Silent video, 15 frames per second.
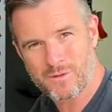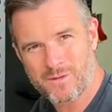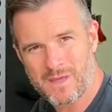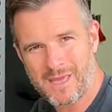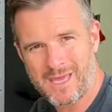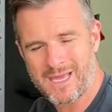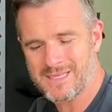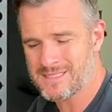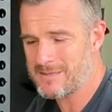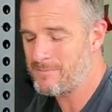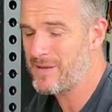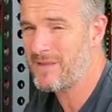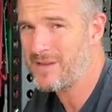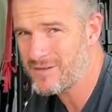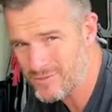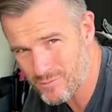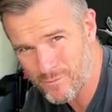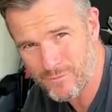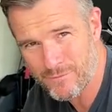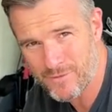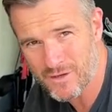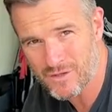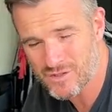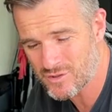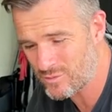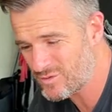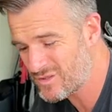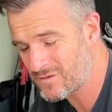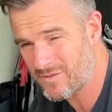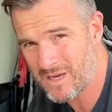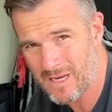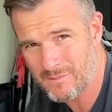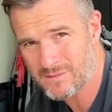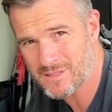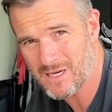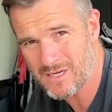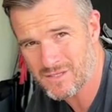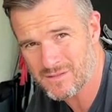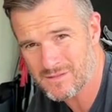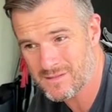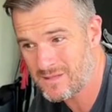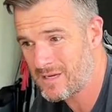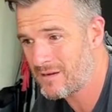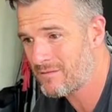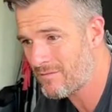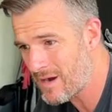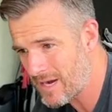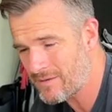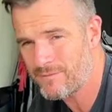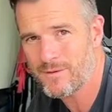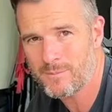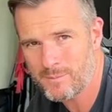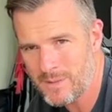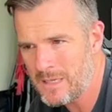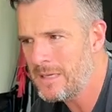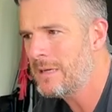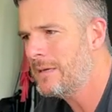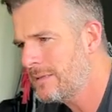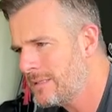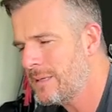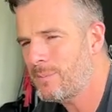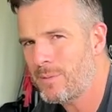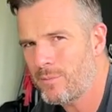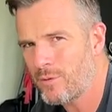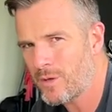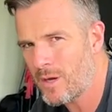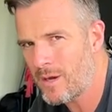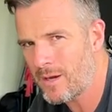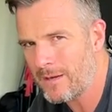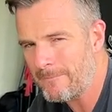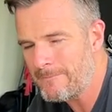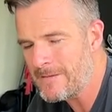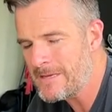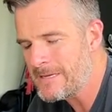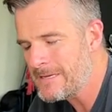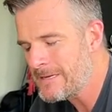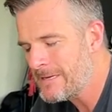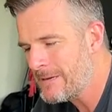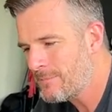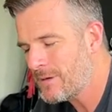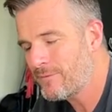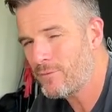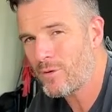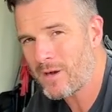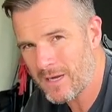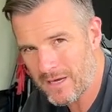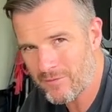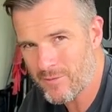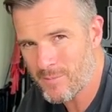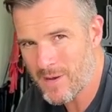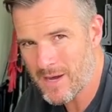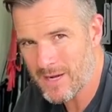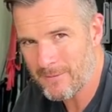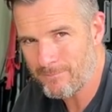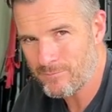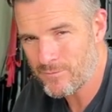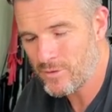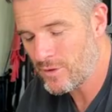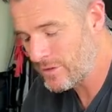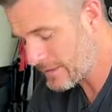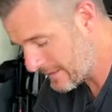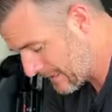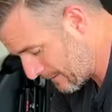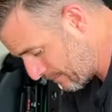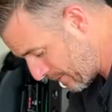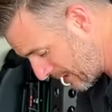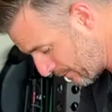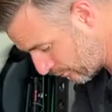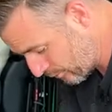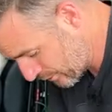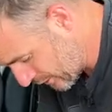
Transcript: with their hands. Now these are all functional sort of adaptations and they're great for, to get people going. But if you're clever about it, you can get people